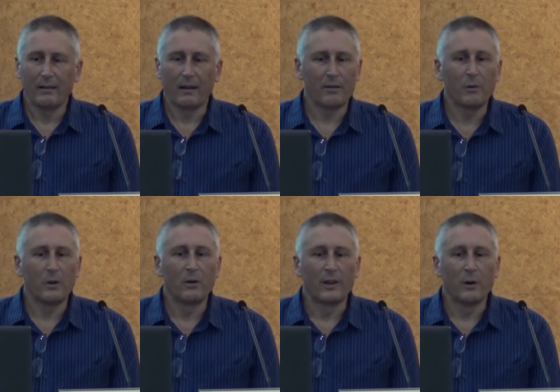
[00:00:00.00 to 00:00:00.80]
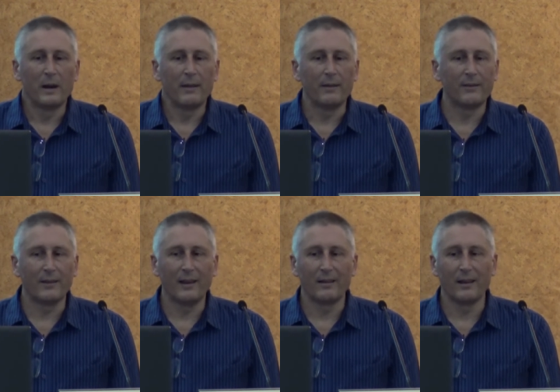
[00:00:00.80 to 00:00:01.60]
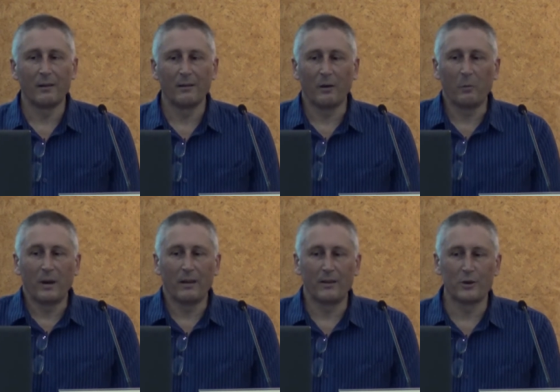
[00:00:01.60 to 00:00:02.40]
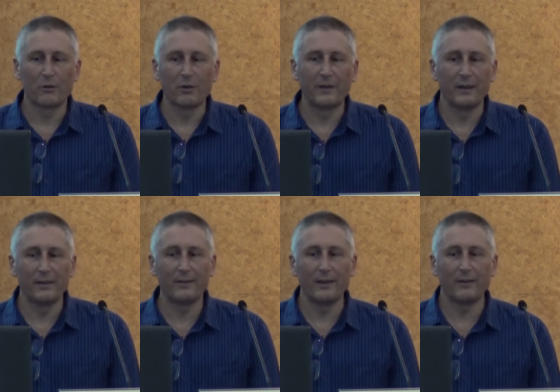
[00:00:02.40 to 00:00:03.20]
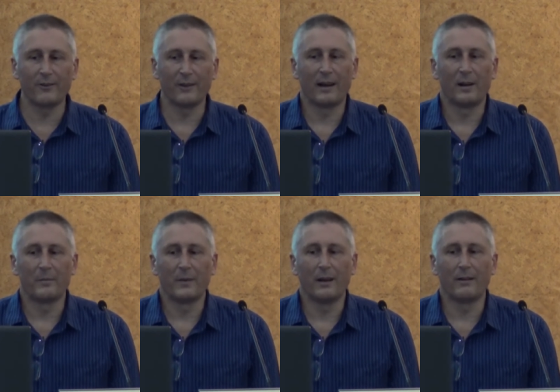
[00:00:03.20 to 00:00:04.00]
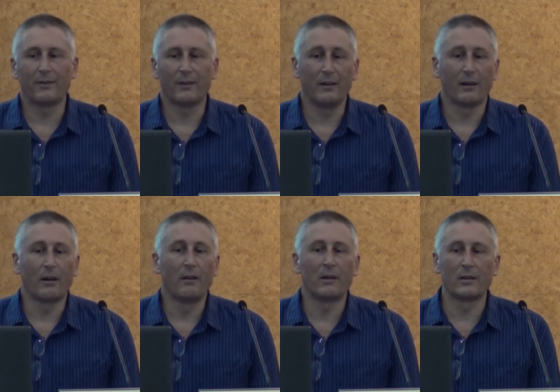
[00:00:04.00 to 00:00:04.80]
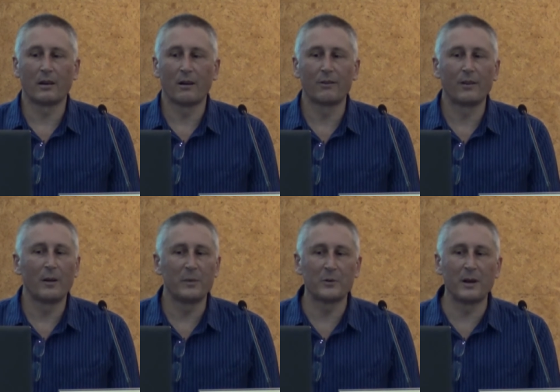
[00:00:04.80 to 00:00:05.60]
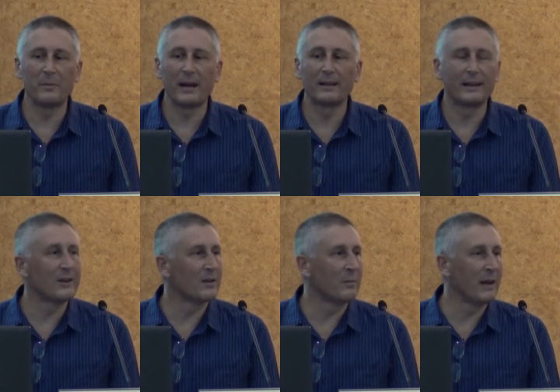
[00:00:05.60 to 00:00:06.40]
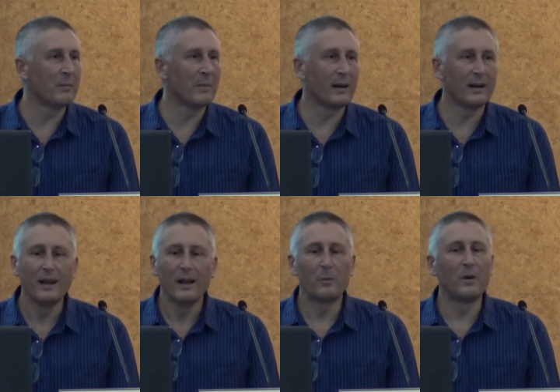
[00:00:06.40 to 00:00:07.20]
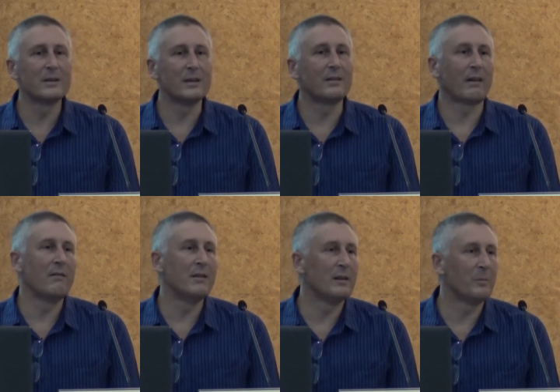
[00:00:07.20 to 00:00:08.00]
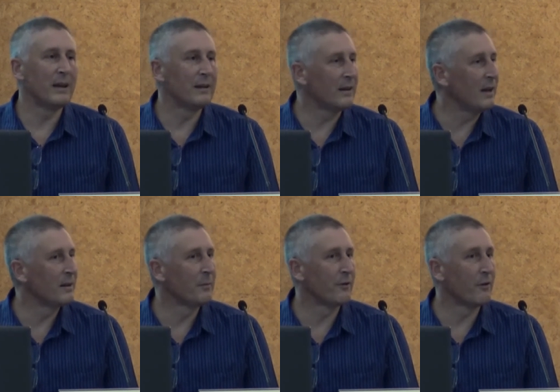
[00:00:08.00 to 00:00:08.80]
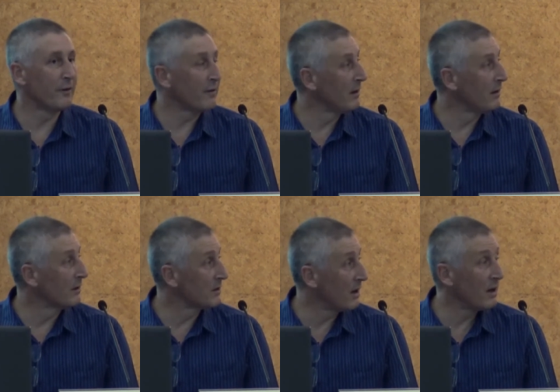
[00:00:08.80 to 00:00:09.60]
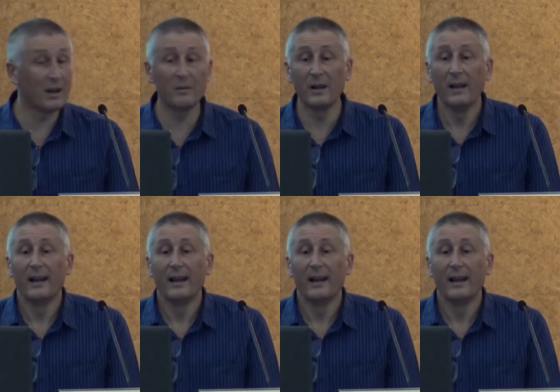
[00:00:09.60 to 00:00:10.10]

I think we all know where this, where the geography sits. It's along the coastline between Bangladesh and Myanmar. Was its own independent kingdom for a very long time,